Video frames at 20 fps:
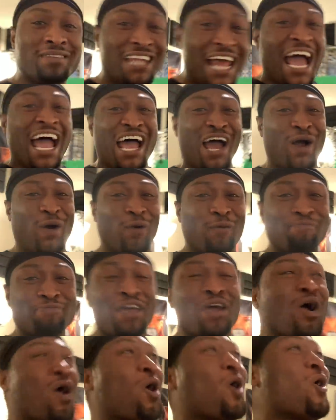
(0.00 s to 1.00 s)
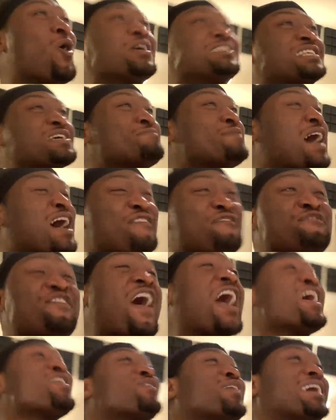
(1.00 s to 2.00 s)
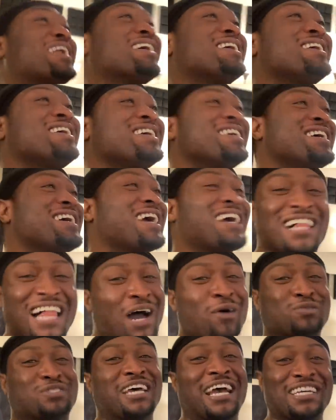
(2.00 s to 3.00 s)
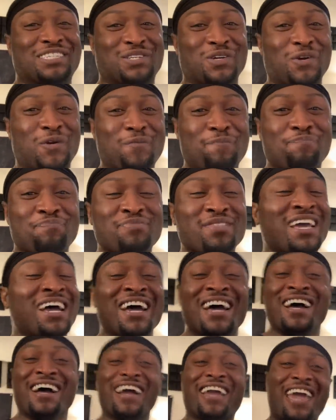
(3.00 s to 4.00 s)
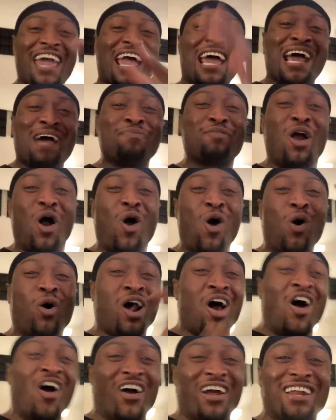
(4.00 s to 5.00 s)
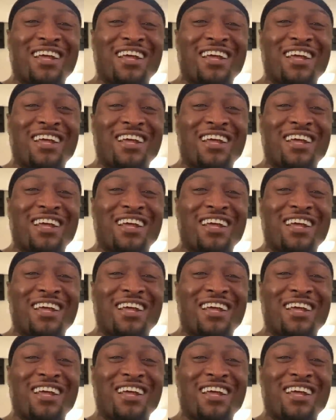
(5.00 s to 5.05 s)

Now, on to my favorite clout chaser, Cam Coldheart.